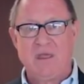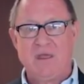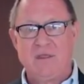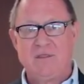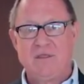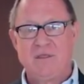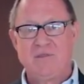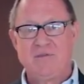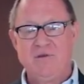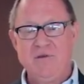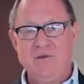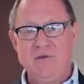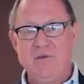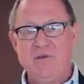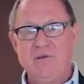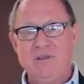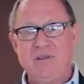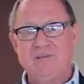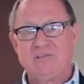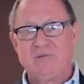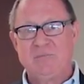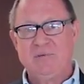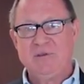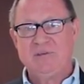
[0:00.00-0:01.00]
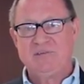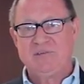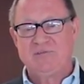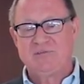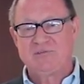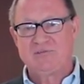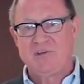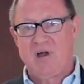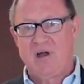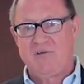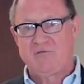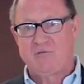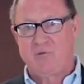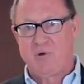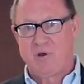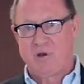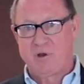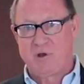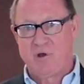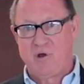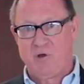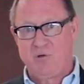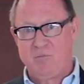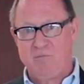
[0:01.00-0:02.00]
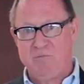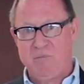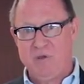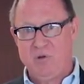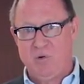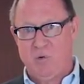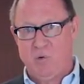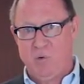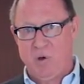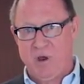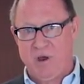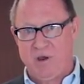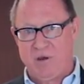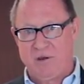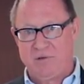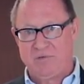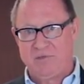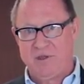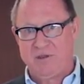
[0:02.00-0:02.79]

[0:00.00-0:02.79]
The third is a piece of software called middleware